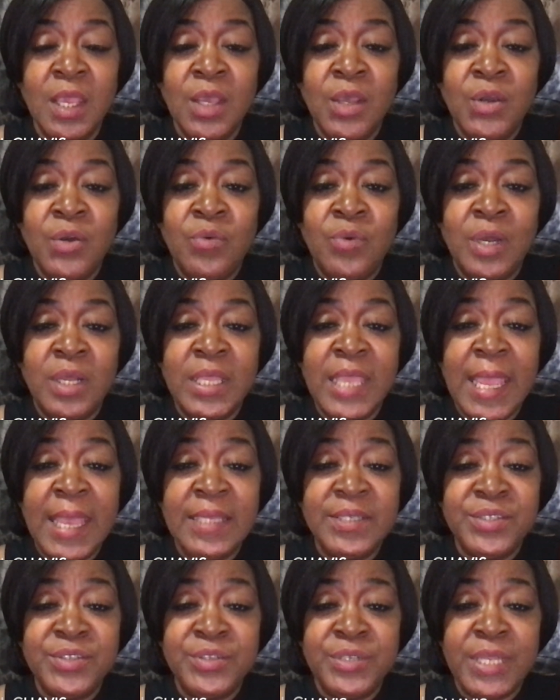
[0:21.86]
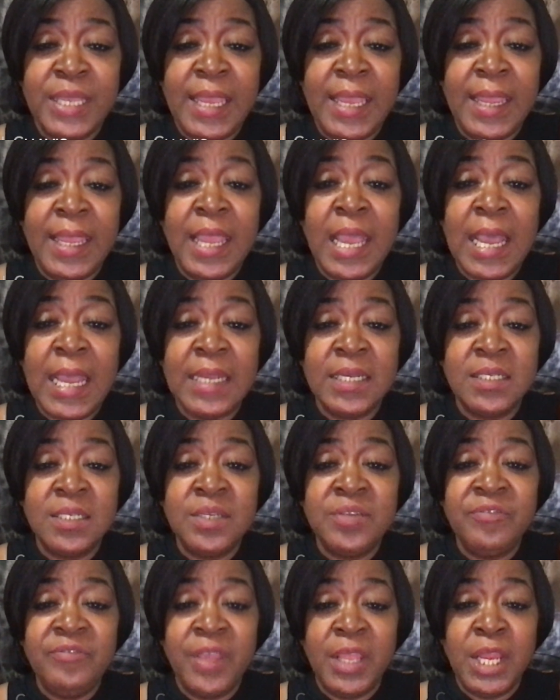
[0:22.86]
Well, yesterday I did
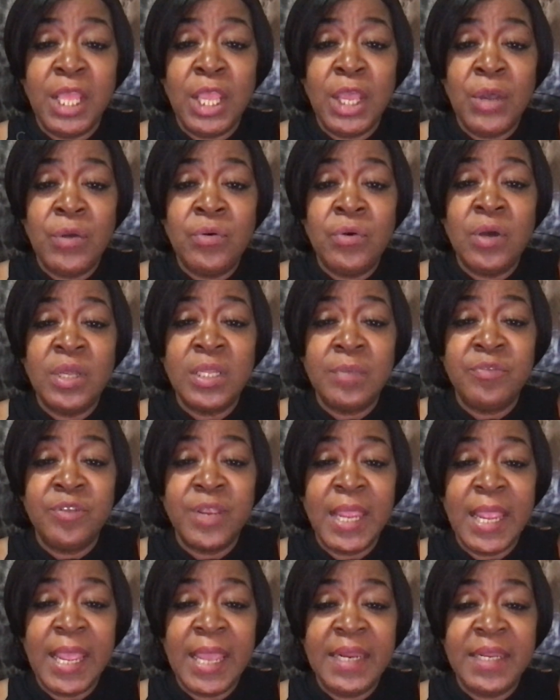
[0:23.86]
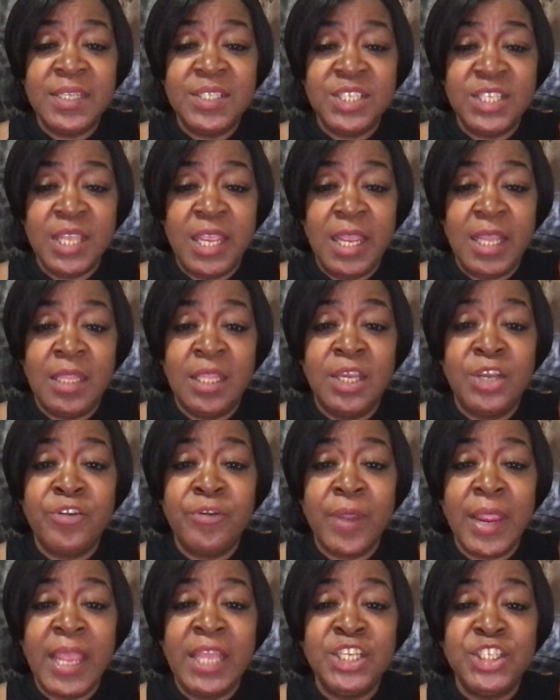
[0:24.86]
a video on the Breonna Taylor
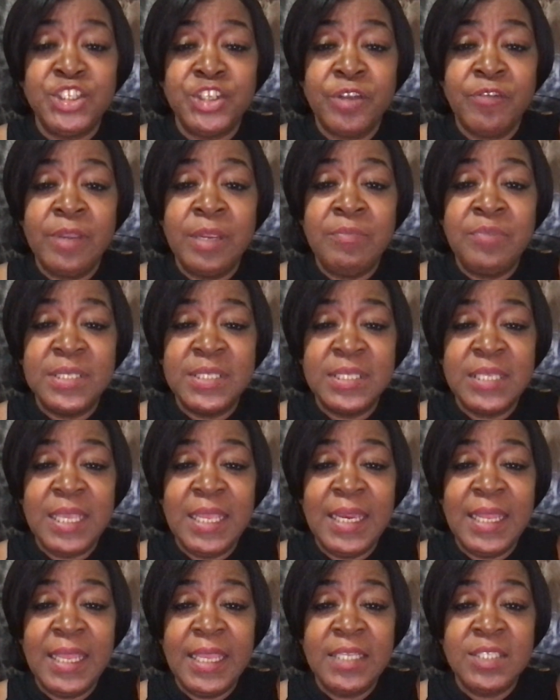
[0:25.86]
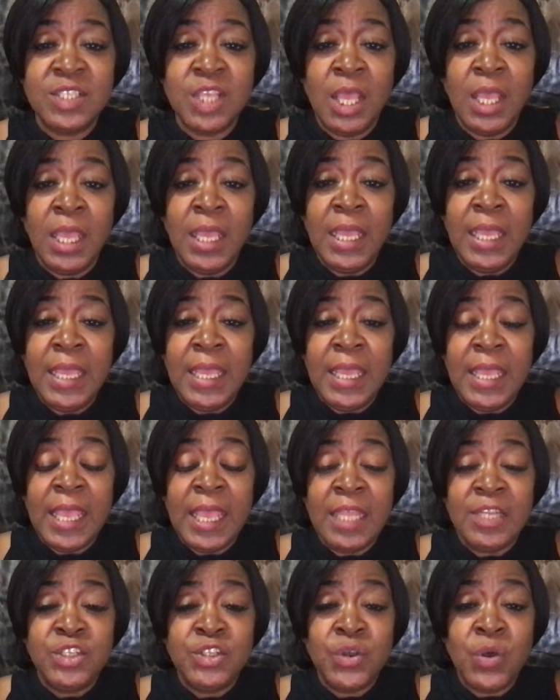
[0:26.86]
grand jury proceedings
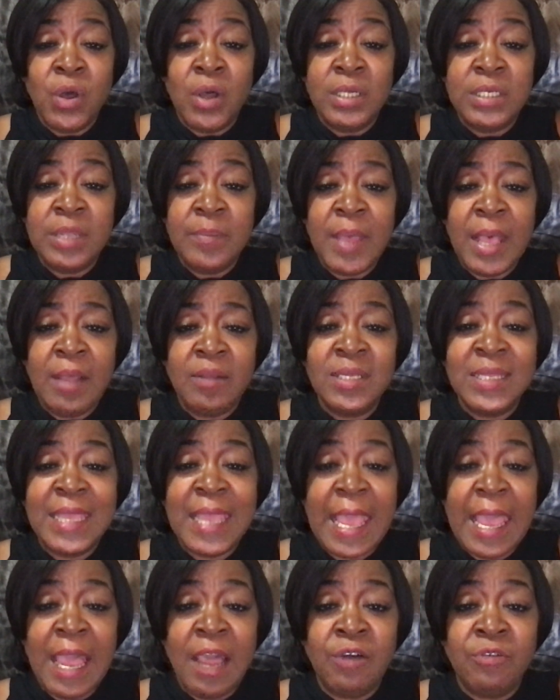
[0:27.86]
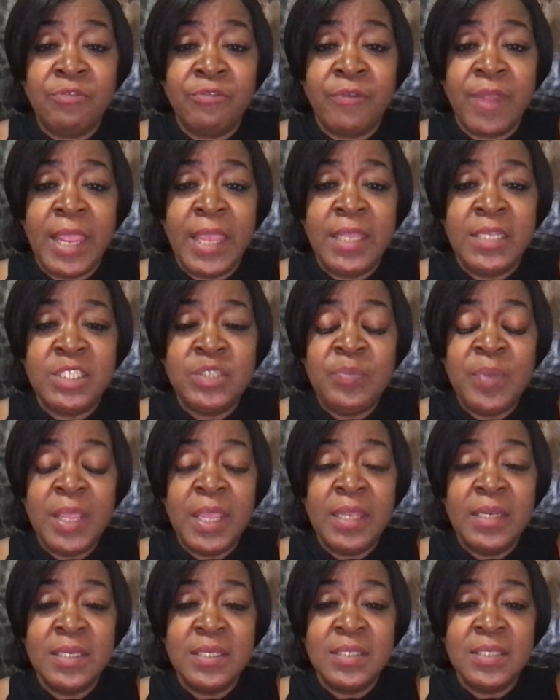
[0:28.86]
and talked about the outrage
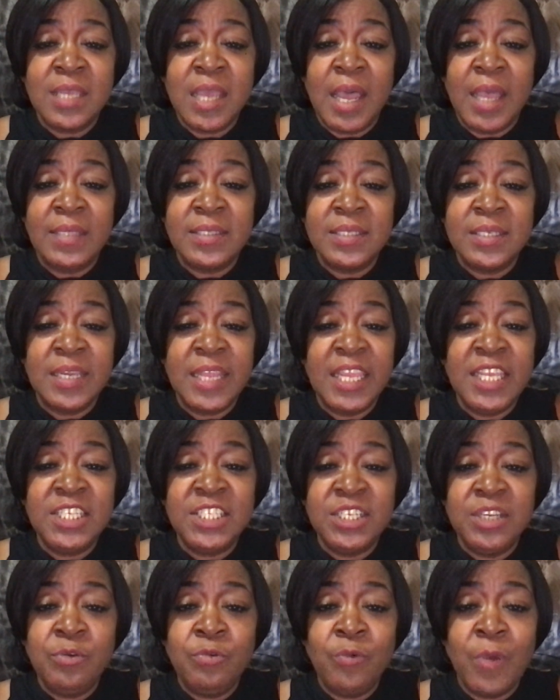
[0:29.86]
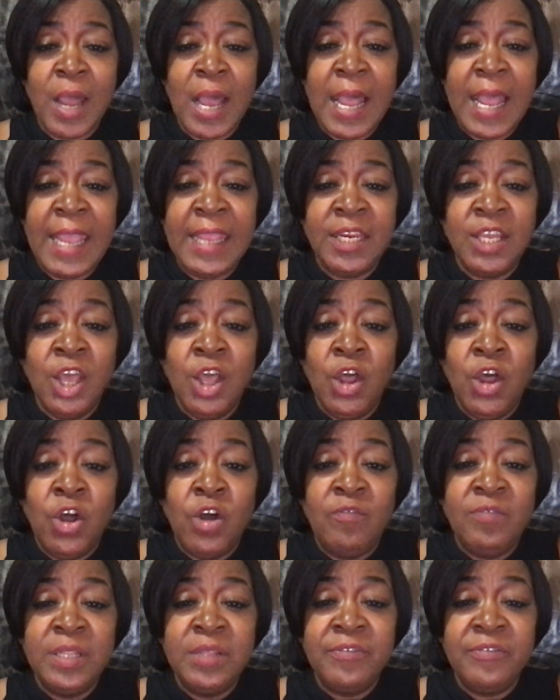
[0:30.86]
being discussed nationwide
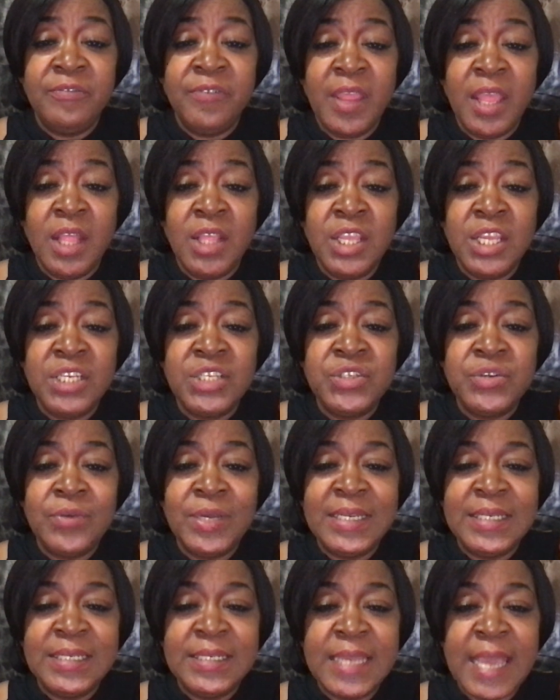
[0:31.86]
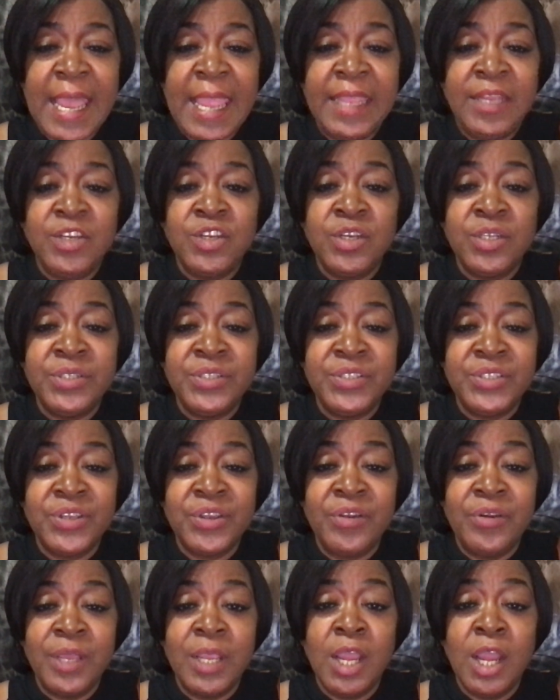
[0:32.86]
over the failure to indict
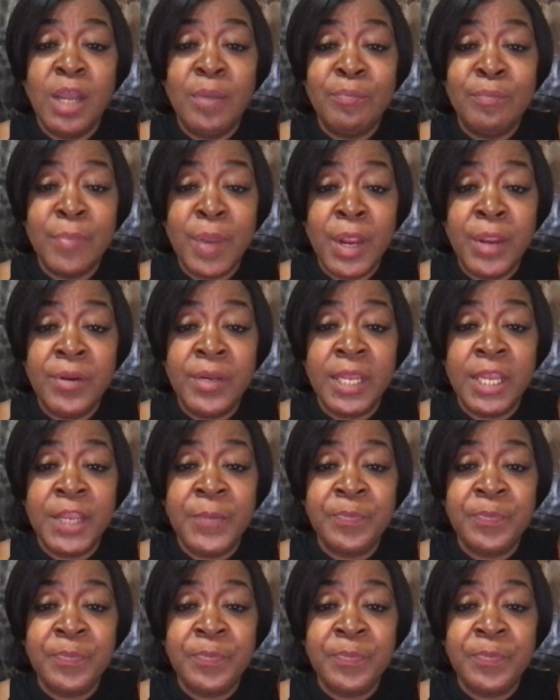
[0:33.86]
concerning her murder.